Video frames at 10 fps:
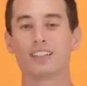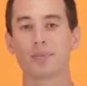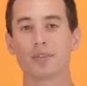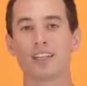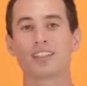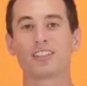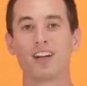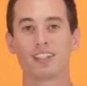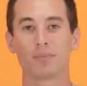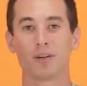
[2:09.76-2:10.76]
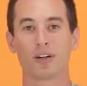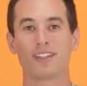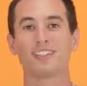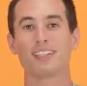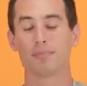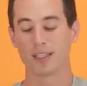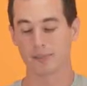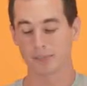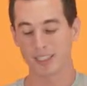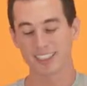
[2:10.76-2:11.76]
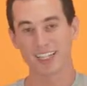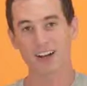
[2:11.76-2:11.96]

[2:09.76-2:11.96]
To separate the charging port, simply pinch